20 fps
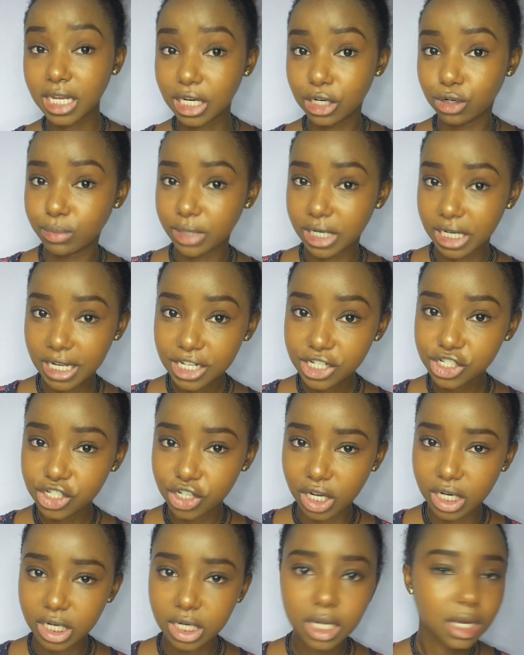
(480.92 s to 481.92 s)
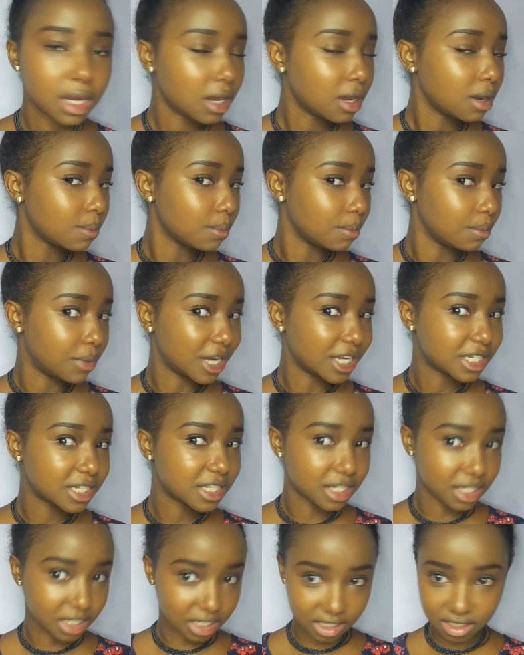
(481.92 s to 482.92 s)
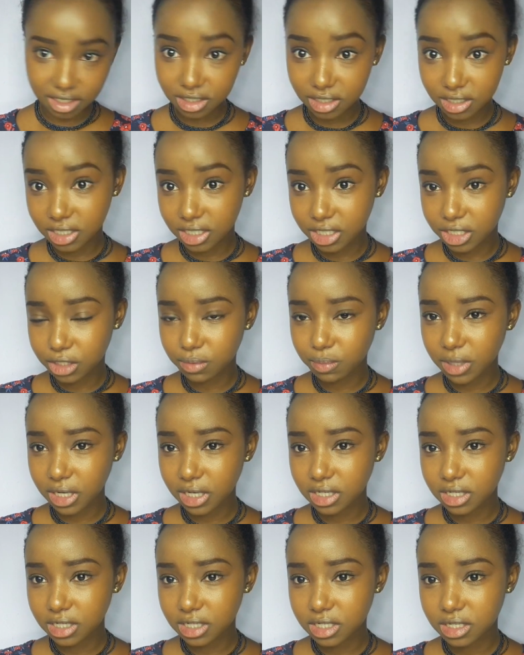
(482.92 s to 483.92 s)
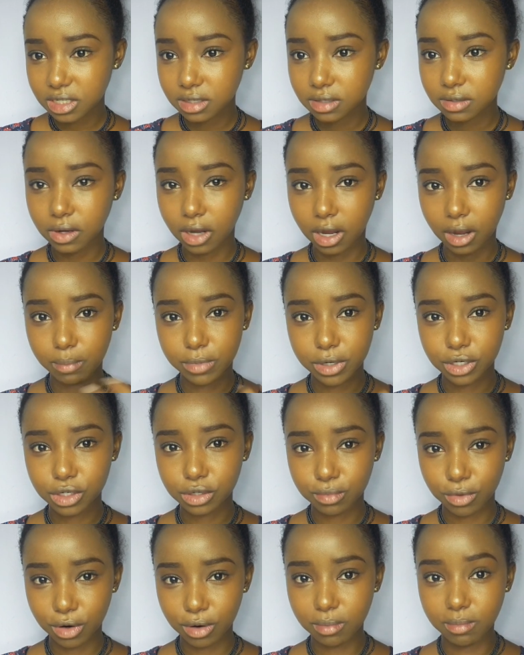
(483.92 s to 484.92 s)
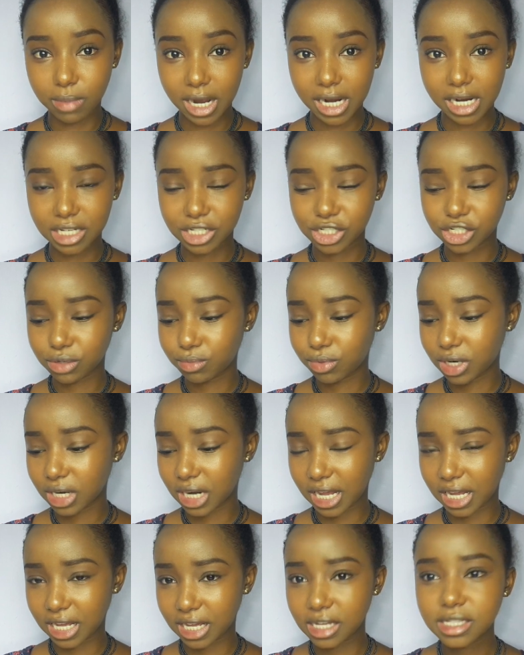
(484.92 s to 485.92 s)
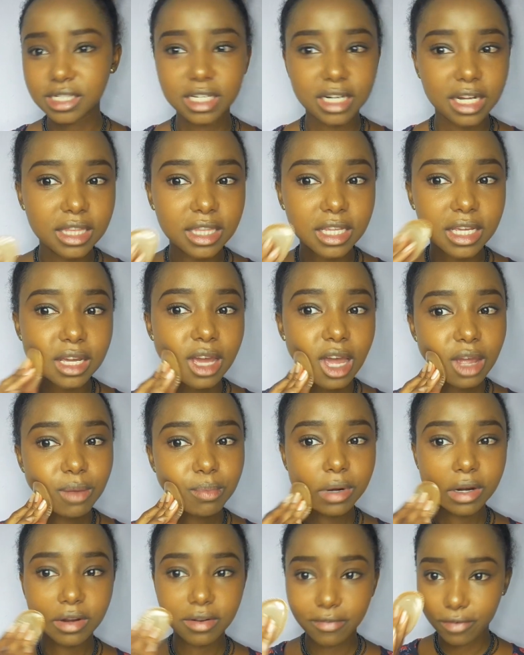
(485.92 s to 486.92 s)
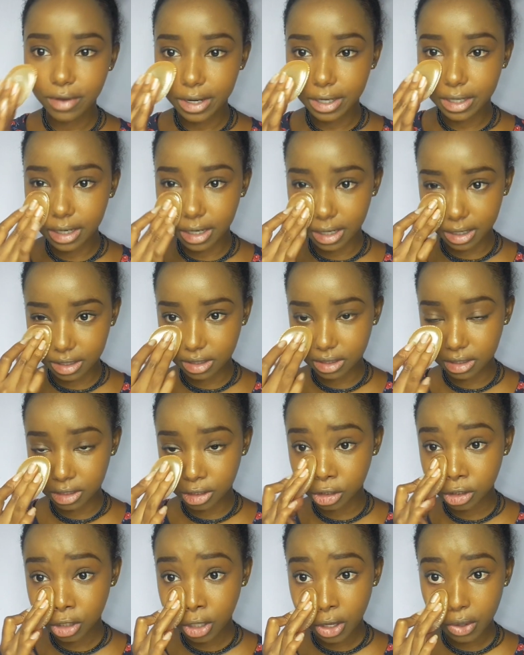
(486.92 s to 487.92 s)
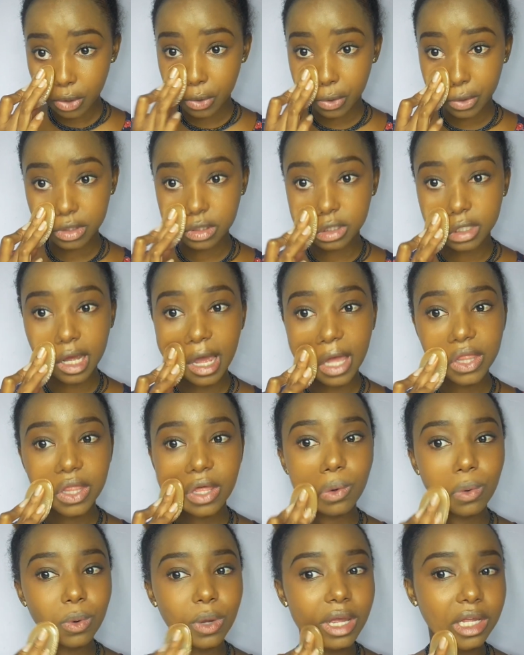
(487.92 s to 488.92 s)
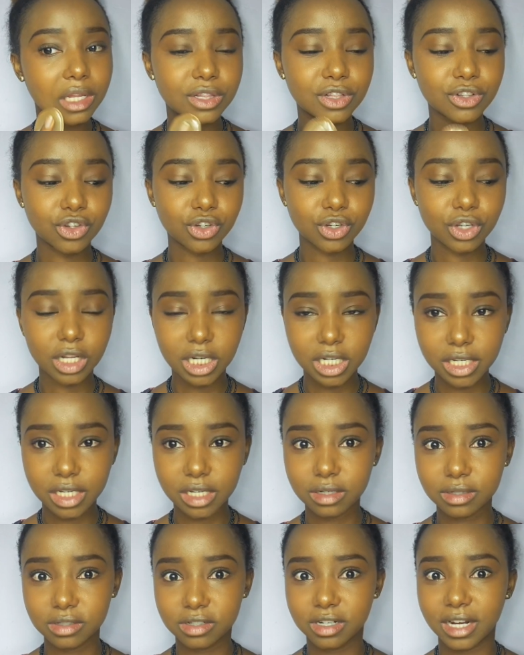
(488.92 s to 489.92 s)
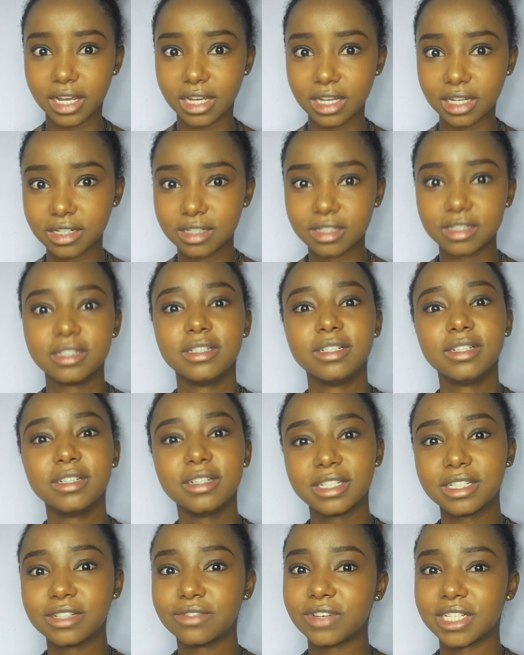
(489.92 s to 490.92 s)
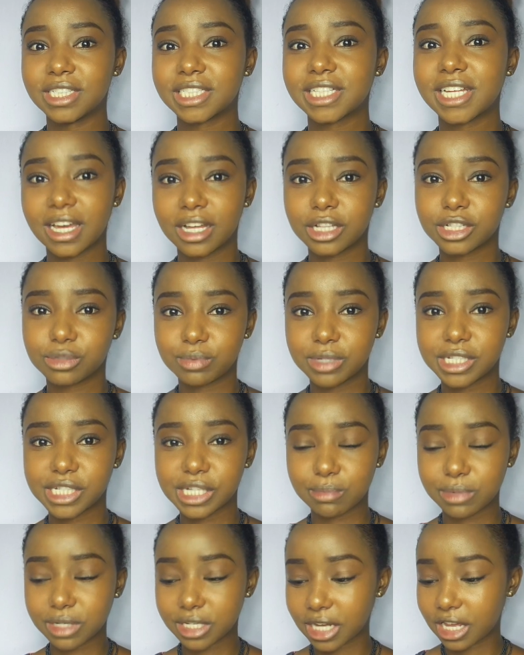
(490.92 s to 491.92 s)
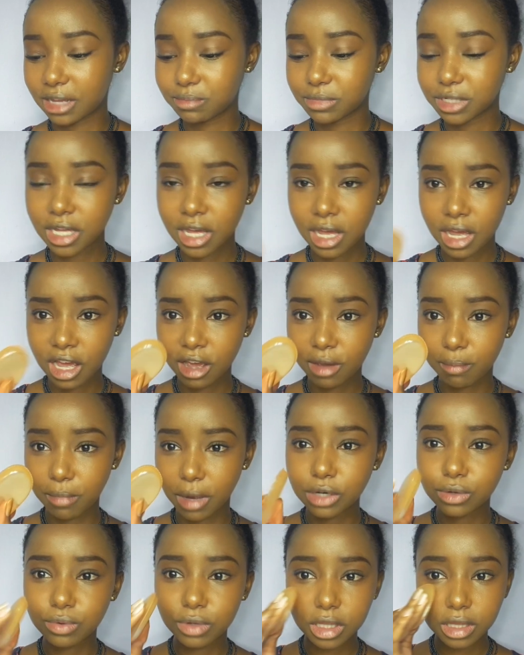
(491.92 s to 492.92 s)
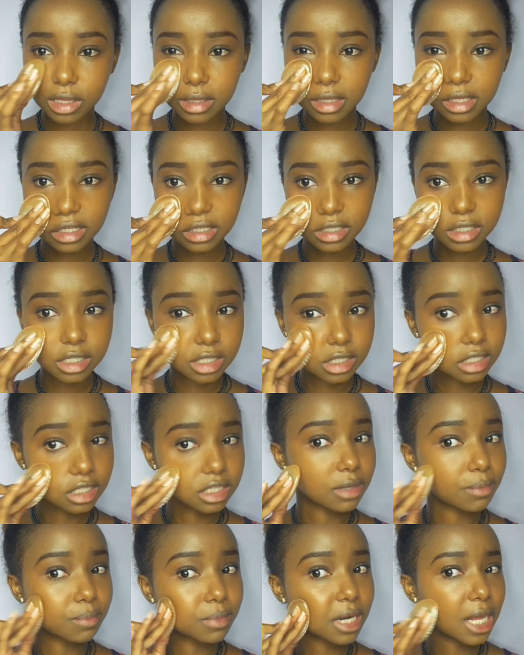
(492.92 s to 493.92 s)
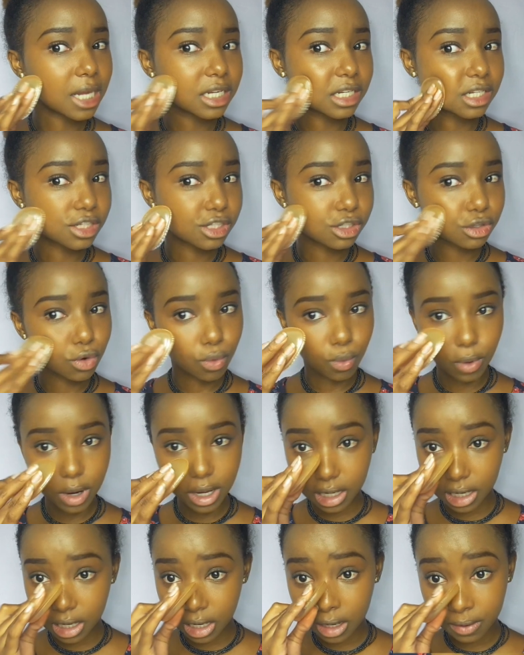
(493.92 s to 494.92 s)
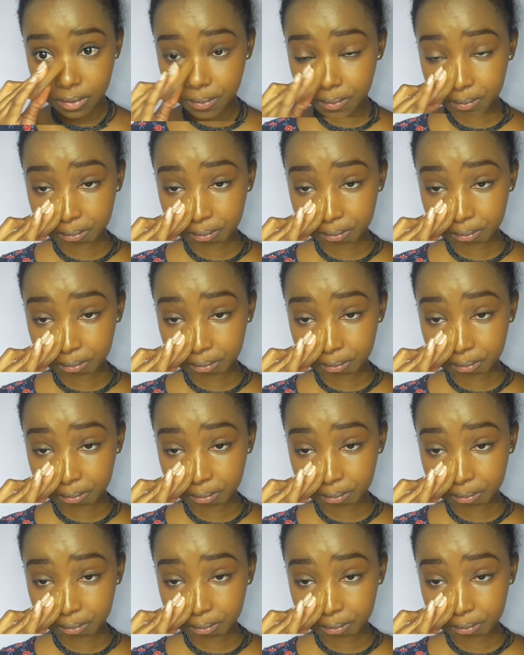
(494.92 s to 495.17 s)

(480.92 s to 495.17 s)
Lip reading: illumination, but it made it a bit more manageable, I guess, and I think I prefer it like this, because the other way it's usually like, ooh, it even scares me sometimes, but with this it's applied it so well.